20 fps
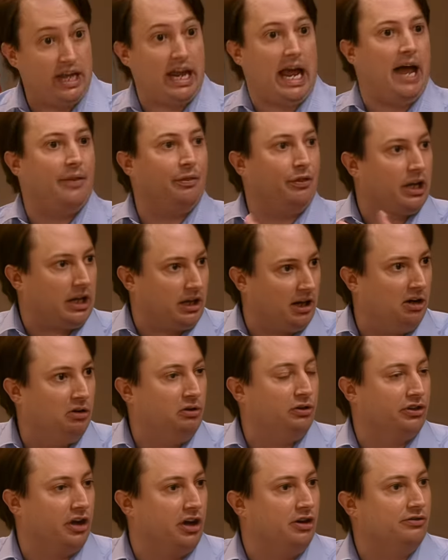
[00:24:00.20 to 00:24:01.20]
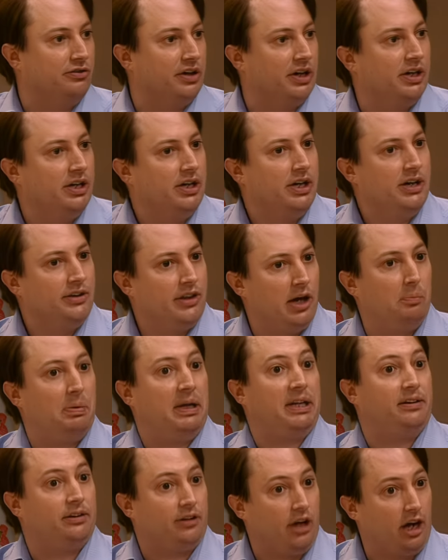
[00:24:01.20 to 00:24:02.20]
hand the clothes over, they'll
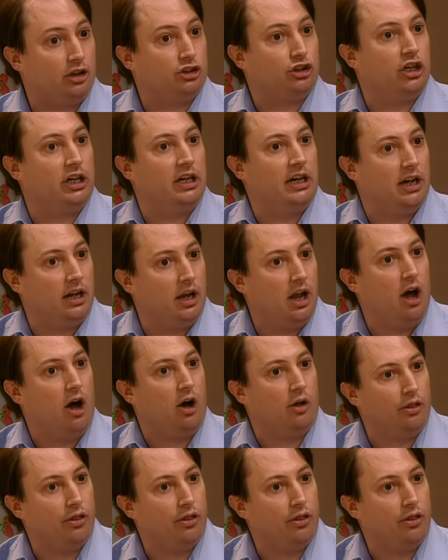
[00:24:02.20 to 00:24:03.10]
be touching cloth.